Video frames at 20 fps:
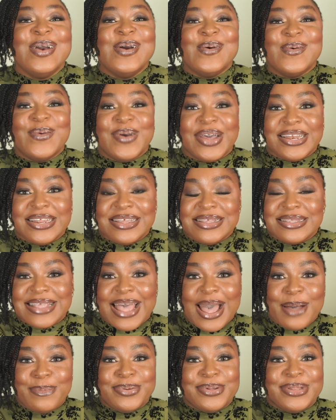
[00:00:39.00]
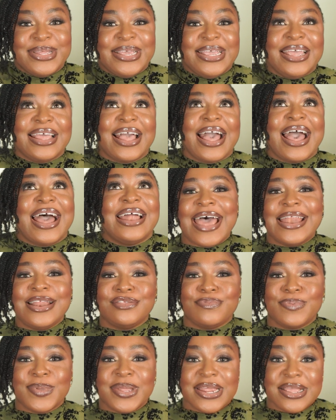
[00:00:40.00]
weddings happening, and
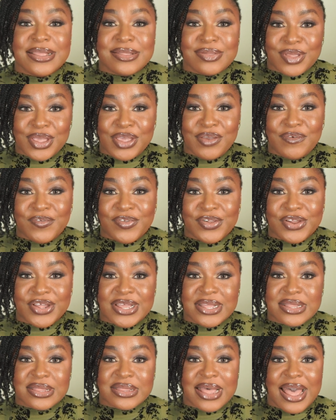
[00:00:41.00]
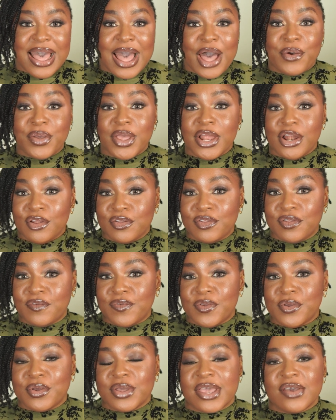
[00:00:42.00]
it's beginning to influence how a lot of
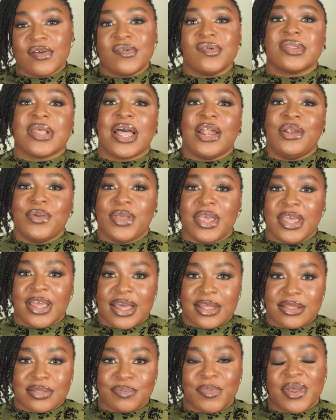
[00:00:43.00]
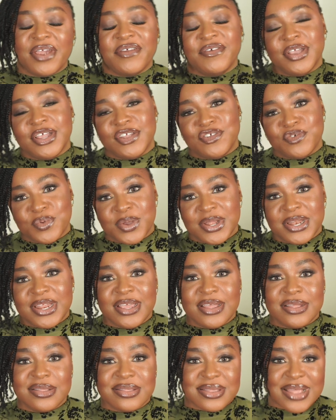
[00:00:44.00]
young girls are looking at marriage,
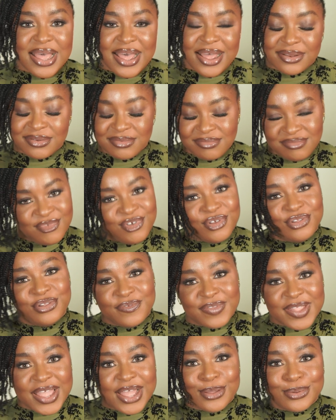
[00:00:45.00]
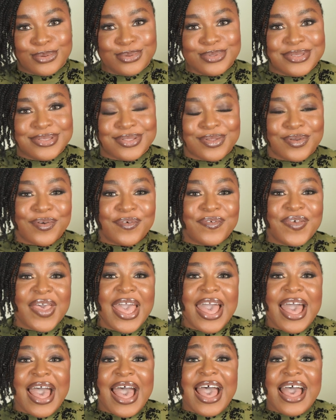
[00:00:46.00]
weddings, and all of that good stuff.
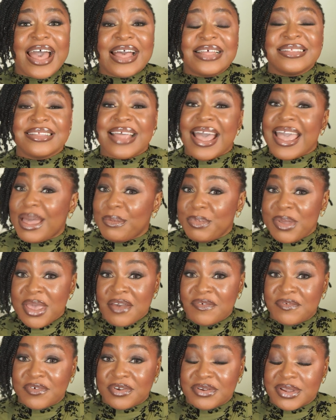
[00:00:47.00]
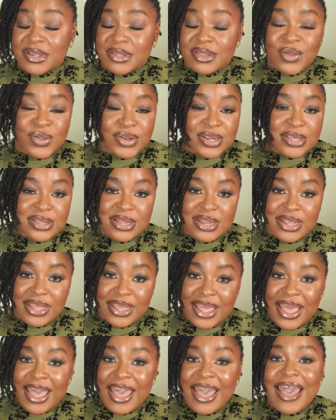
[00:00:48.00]
And I am here for it.
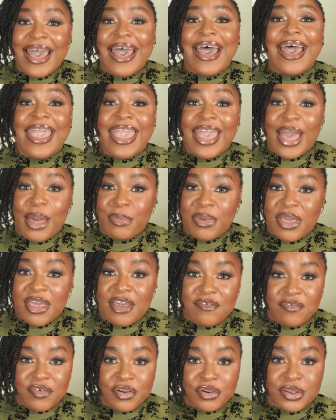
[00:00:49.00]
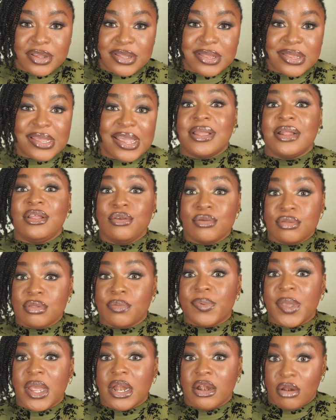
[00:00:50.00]
Honestly, I am here for it. There used to
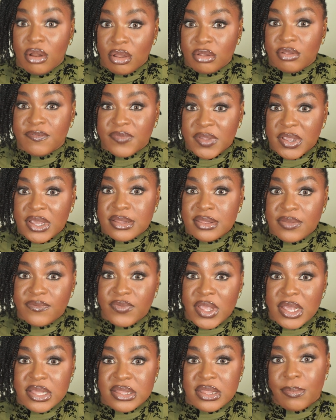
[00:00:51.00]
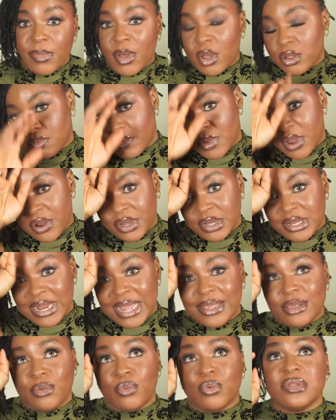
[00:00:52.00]
be a lot of negative things about marriage,
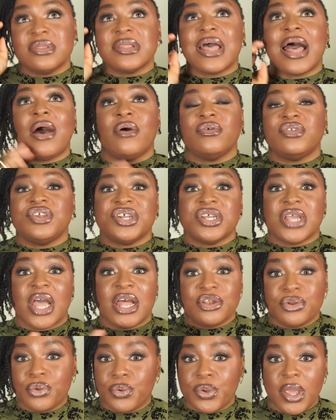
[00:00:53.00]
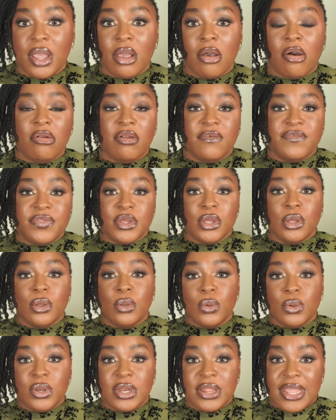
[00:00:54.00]
like it was outshadowing all of the
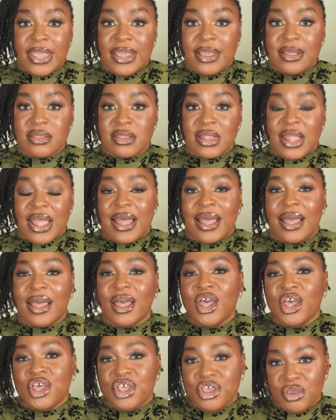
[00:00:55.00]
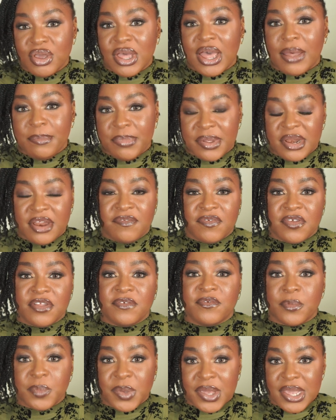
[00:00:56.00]
good things that you can benefit
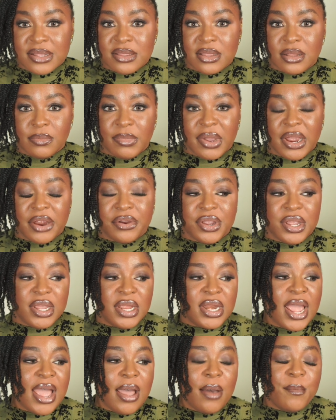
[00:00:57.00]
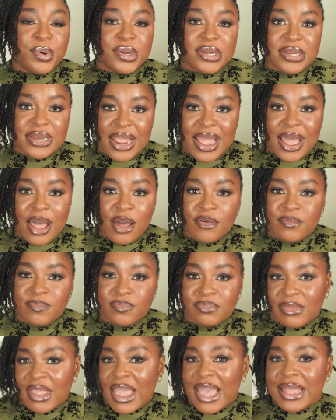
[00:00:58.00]
from getting married. But now
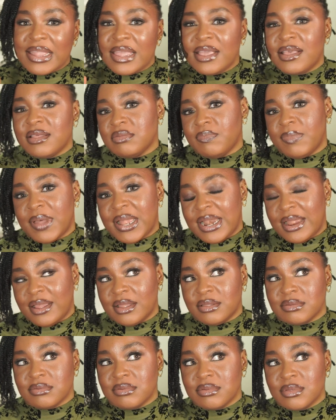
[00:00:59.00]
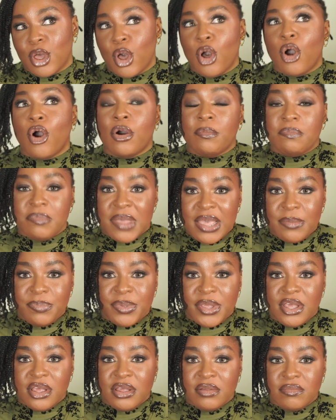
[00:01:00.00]
I think it's balanced. Or
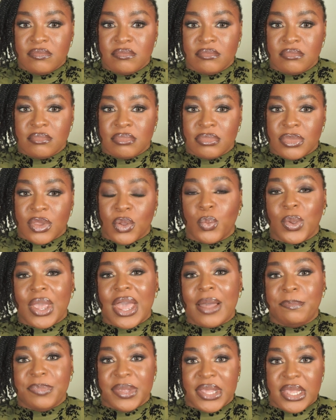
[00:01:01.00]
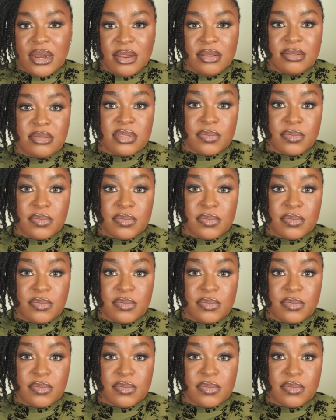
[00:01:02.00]
maybe we are beginning to